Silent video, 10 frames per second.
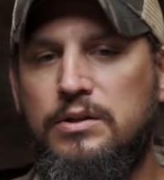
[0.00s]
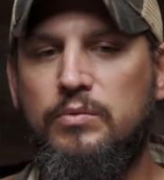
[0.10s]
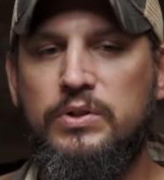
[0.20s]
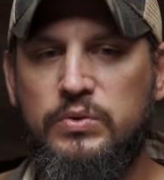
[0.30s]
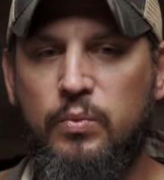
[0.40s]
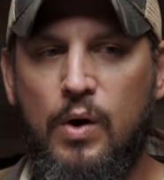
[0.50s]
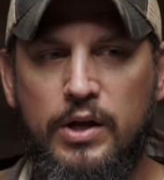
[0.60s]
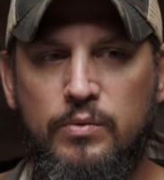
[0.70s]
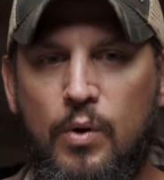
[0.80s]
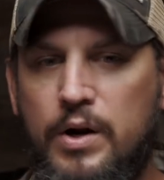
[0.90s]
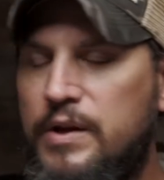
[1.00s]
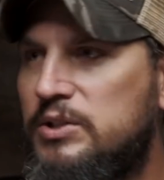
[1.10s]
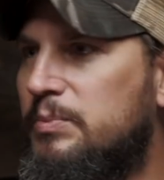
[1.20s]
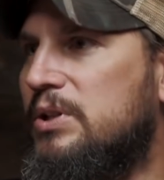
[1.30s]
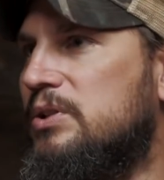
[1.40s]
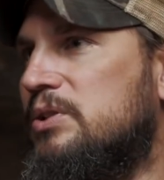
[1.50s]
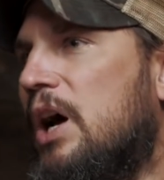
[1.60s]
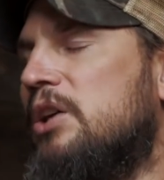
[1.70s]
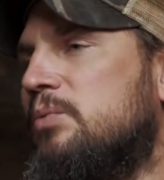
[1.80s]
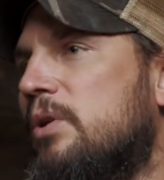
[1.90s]
And the reasons why you wanted that is because
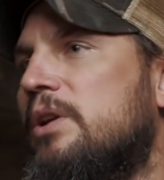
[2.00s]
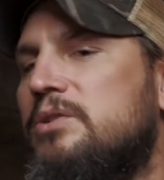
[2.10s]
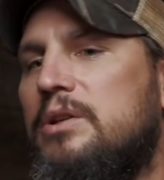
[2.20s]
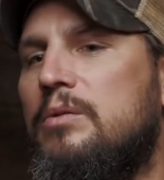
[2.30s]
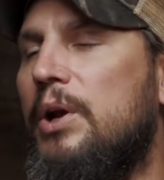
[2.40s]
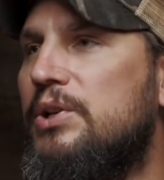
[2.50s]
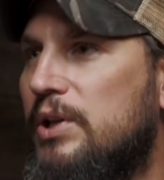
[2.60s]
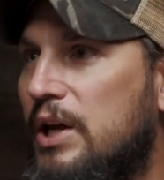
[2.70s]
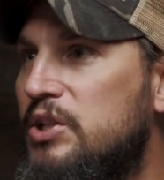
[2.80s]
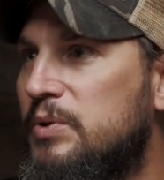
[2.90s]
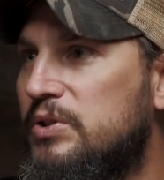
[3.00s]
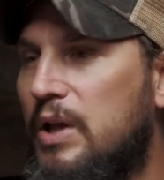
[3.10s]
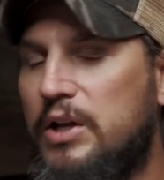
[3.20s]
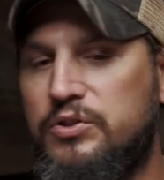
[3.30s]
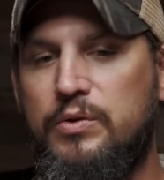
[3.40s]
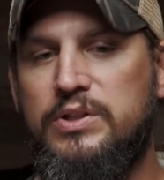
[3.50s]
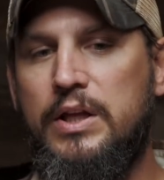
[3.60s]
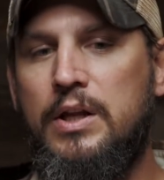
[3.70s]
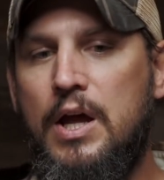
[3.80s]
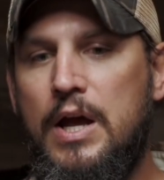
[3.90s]
guys were in extended range engagements a lot. So
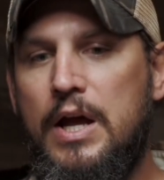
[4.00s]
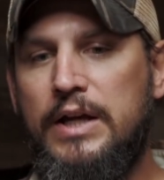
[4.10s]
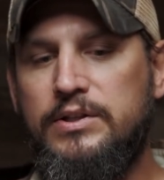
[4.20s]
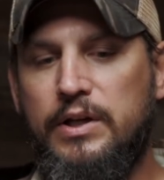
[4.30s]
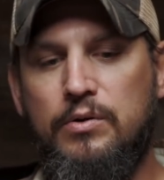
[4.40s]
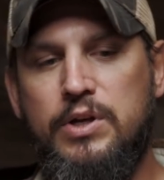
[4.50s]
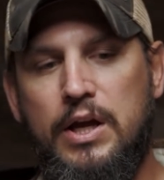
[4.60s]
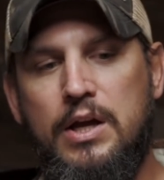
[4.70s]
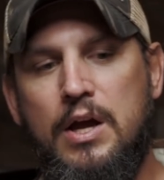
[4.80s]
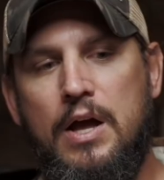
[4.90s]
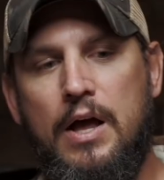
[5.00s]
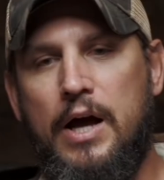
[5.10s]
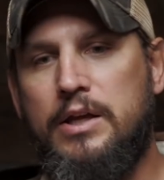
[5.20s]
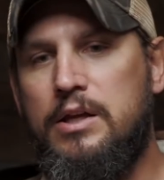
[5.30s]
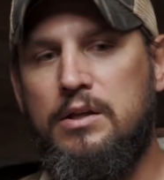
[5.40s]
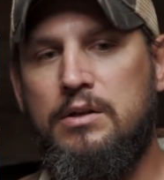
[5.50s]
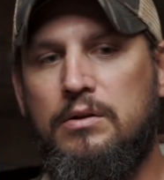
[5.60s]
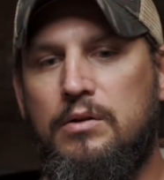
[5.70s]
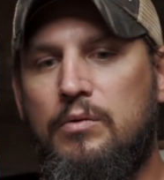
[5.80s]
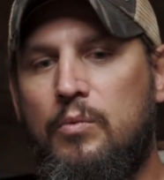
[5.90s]
then it's like, okay, I
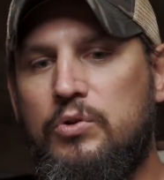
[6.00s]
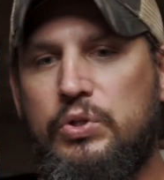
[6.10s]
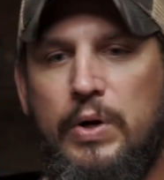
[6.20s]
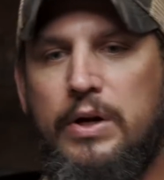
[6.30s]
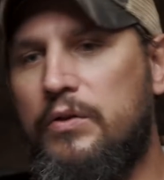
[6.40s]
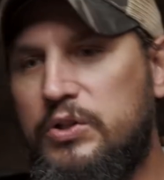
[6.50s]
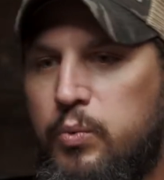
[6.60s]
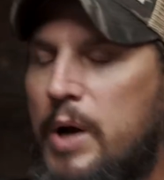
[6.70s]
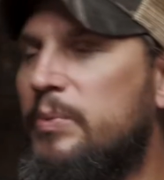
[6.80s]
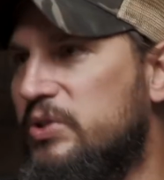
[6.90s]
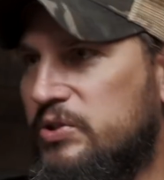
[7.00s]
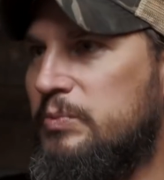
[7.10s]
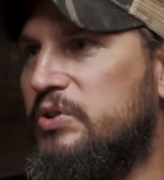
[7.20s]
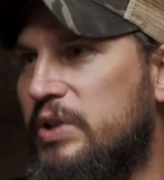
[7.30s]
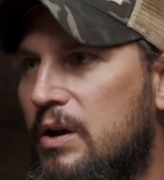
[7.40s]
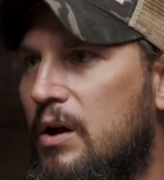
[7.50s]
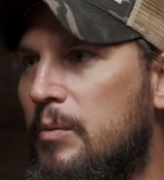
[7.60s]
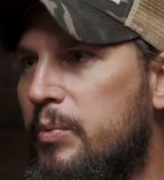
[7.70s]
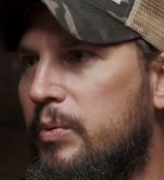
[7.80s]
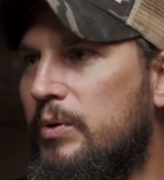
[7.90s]
can train on this weapon system
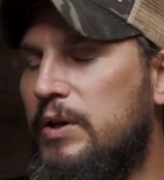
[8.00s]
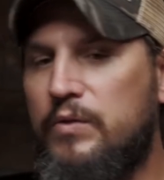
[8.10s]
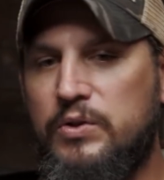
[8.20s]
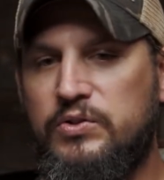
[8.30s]
setup, even though it's